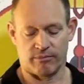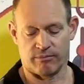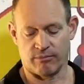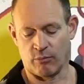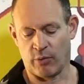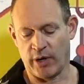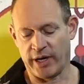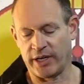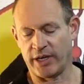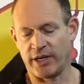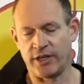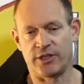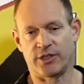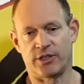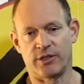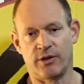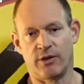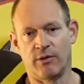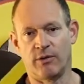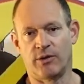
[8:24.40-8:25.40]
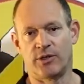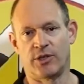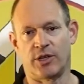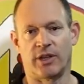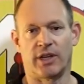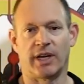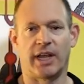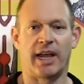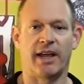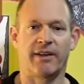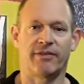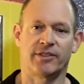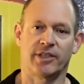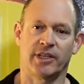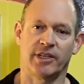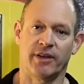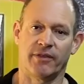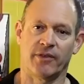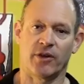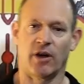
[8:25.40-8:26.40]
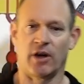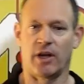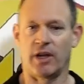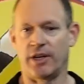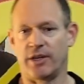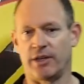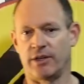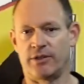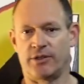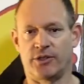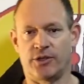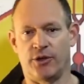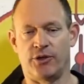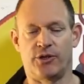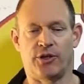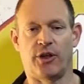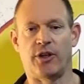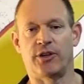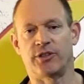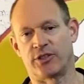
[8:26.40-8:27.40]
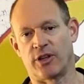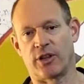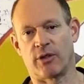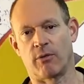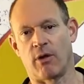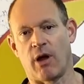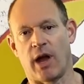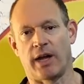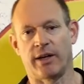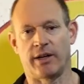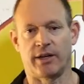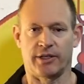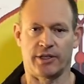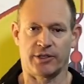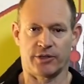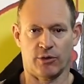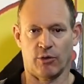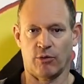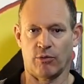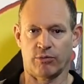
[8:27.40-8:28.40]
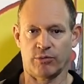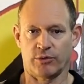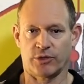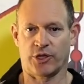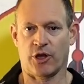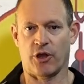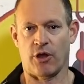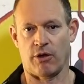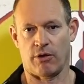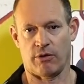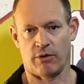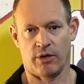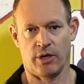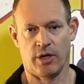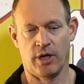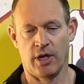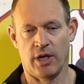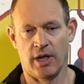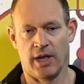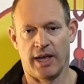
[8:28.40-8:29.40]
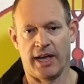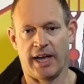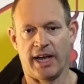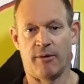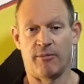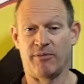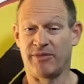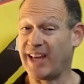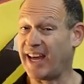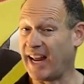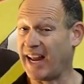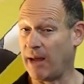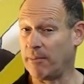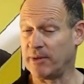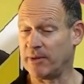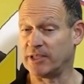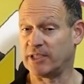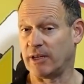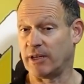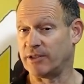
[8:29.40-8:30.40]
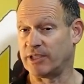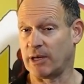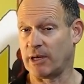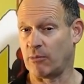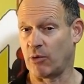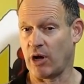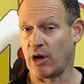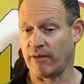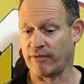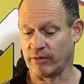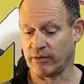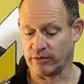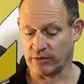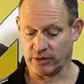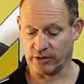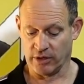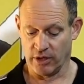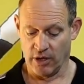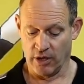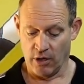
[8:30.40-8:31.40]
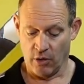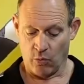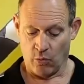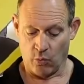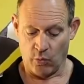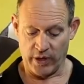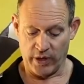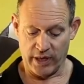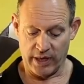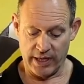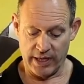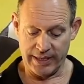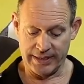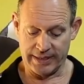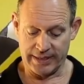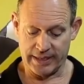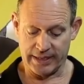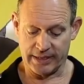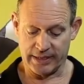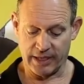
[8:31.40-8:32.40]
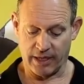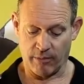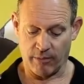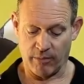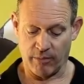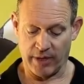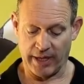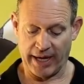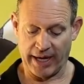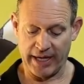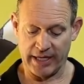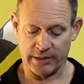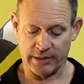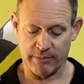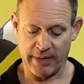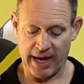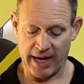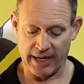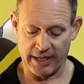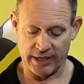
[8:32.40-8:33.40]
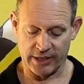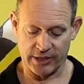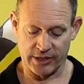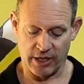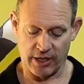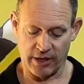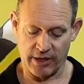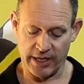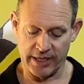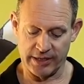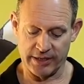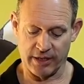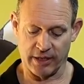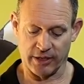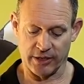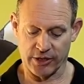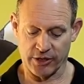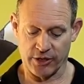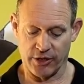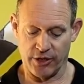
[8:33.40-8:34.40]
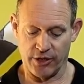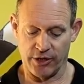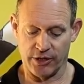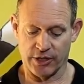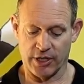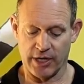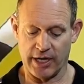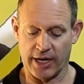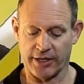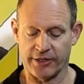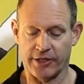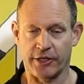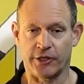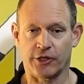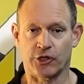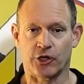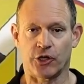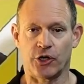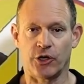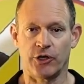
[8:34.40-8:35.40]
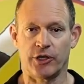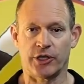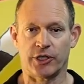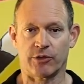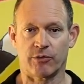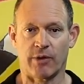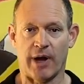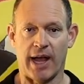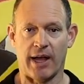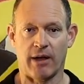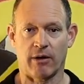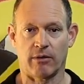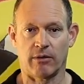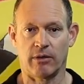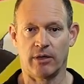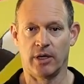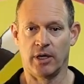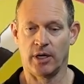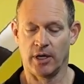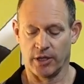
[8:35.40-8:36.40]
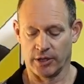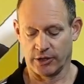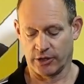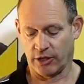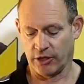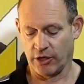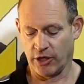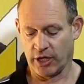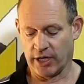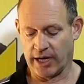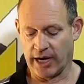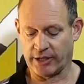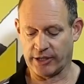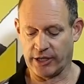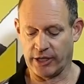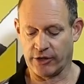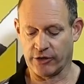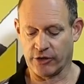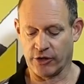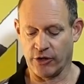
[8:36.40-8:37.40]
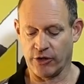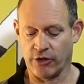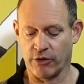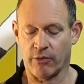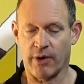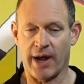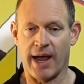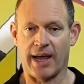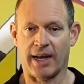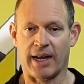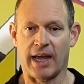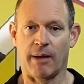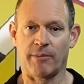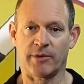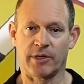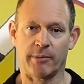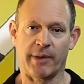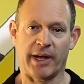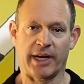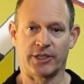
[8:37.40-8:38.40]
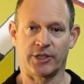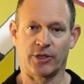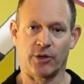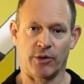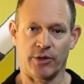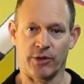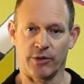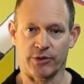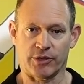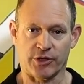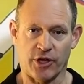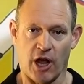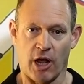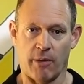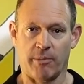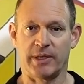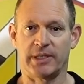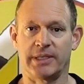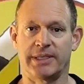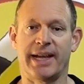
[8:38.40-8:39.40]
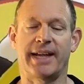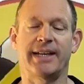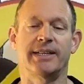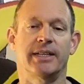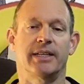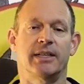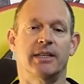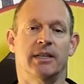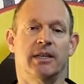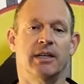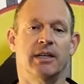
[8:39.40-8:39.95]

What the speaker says: windage to the left, and you've got two turns to the right because it's all skewed. That happens on some rifles. With this system, he's made it so these little screws can actually true this rail. So you can actually true the rail up to make sure your scope is centered.